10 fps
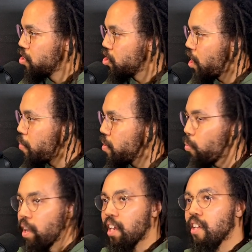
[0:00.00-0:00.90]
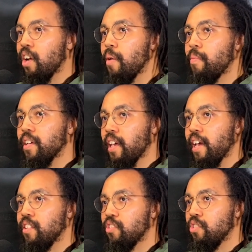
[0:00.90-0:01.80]
Yeah. Do you know what I mean? Waking up and
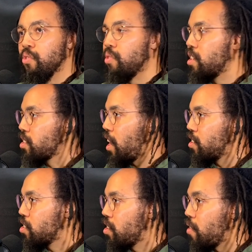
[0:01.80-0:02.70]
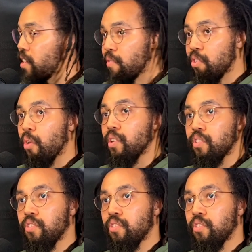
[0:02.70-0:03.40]
getting to do this kind of stuff, even though